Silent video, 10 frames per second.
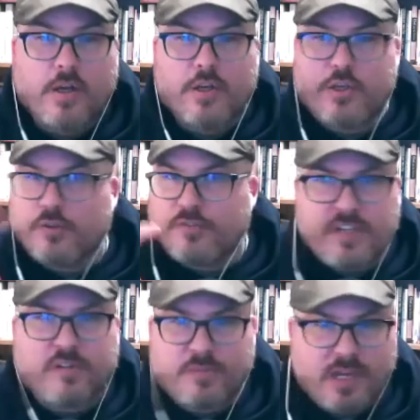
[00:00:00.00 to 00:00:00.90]
you'll
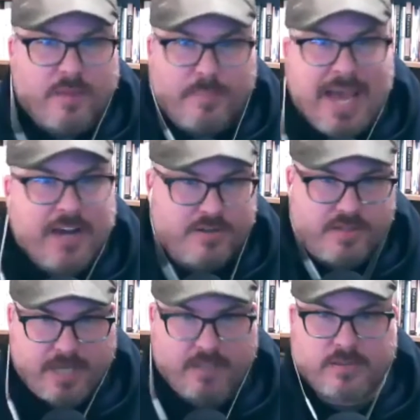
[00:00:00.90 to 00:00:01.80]
feel a pattern
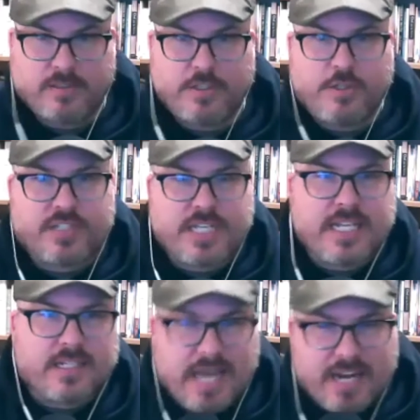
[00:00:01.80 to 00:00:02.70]
there. You'll see that
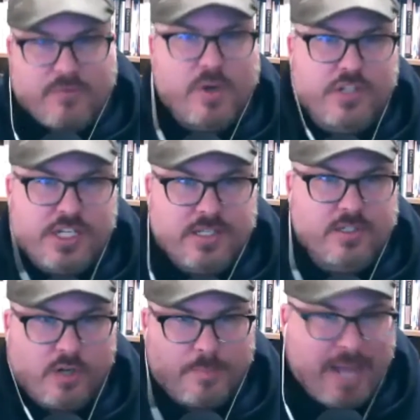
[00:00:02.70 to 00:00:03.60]
a lot of what Jesus
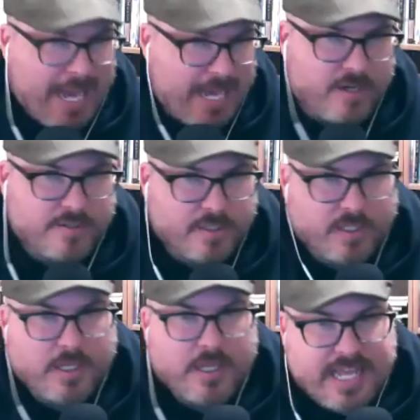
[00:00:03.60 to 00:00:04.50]
sort of patterned
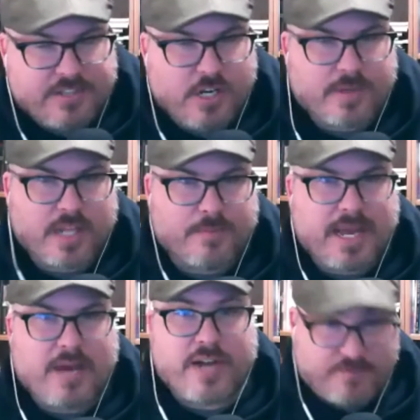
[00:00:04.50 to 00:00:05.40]
that Sermon on the
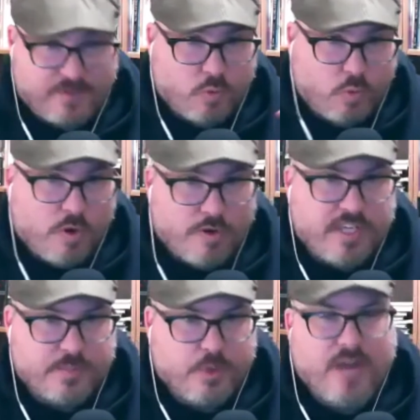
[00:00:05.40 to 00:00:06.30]
Mount after were
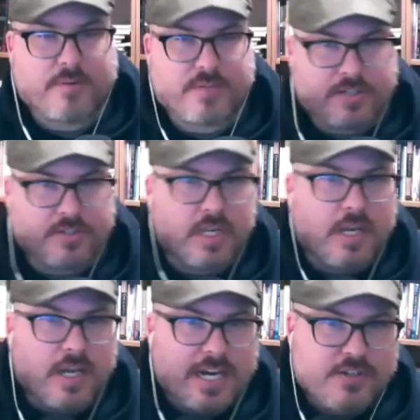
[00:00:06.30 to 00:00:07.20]
these Proverbs.
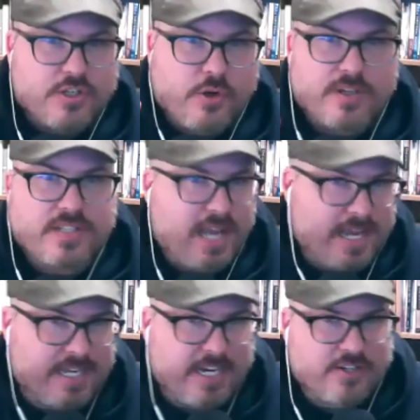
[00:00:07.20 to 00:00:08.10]
Here's a short
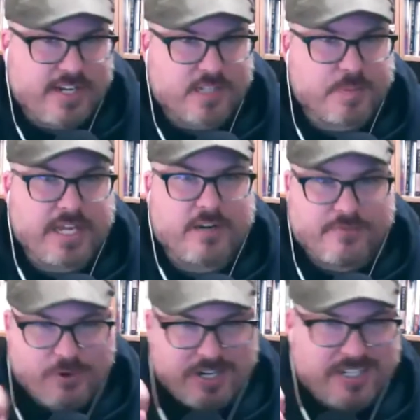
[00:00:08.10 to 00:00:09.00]
saying, here's an explainer
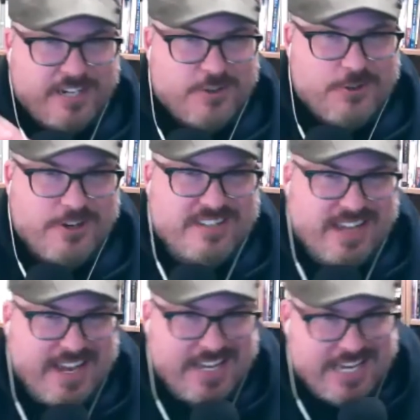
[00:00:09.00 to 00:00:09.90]
for it. Here's a short
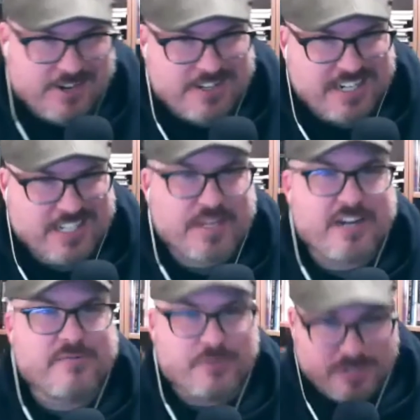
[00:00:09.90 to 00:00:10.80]
saying, here's an
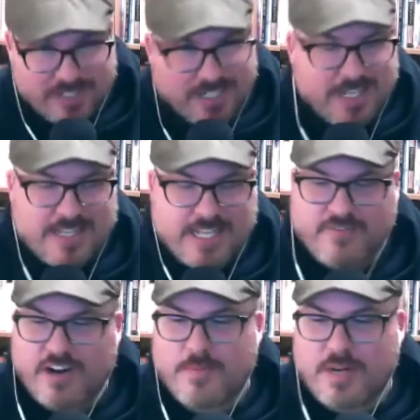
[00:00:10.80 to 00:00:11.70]
explainer for it. That's
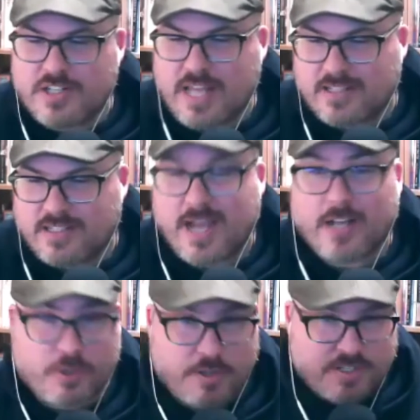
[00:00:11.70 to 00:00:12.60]
very much that style.
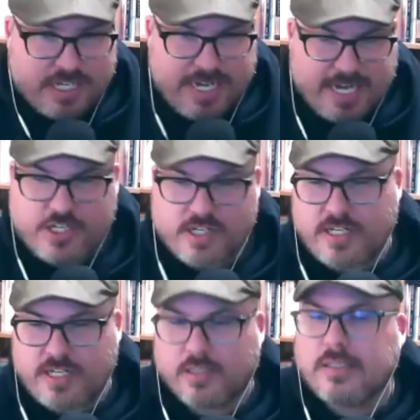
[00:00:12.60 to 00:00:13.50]
So there's a connection
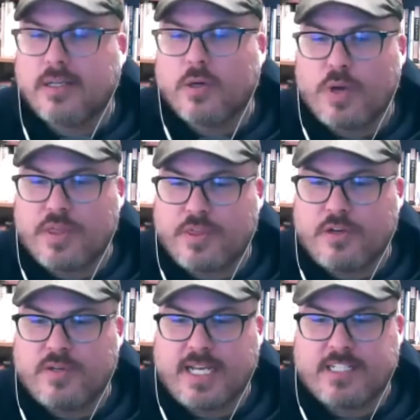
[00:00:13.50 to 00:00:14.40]
here with the
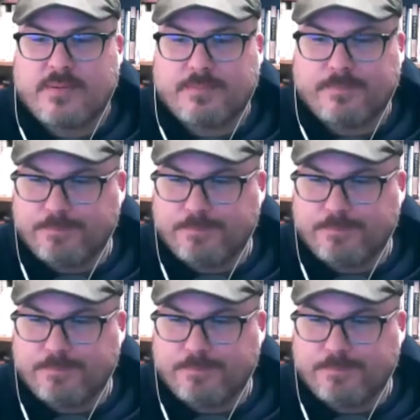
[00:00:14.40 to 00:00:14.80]
New Testament.